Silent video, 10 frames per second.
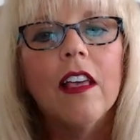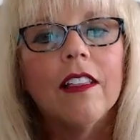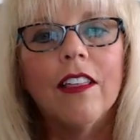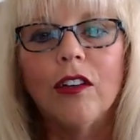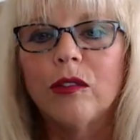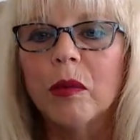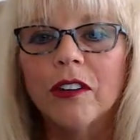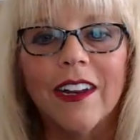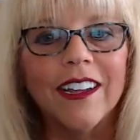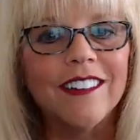Those
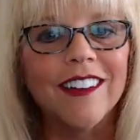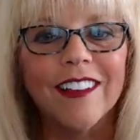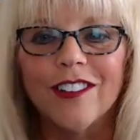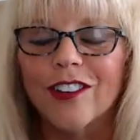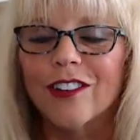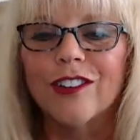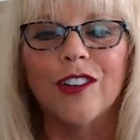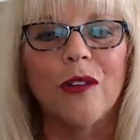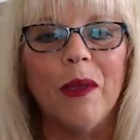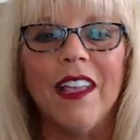predictions, you're
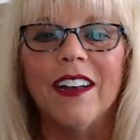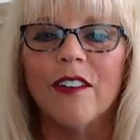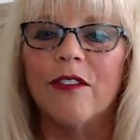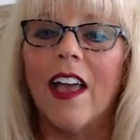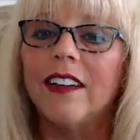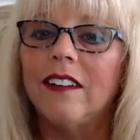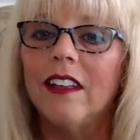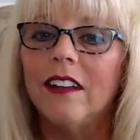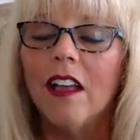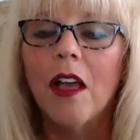still being
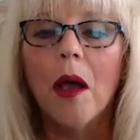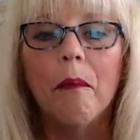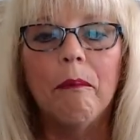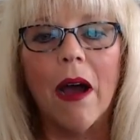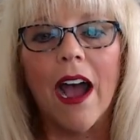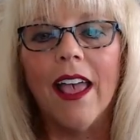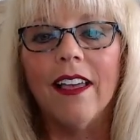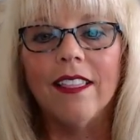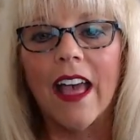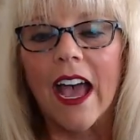affected
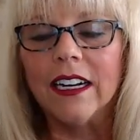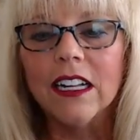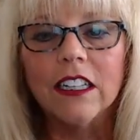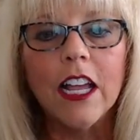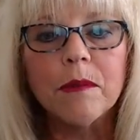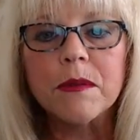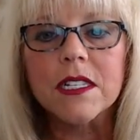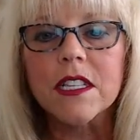by that eclipse.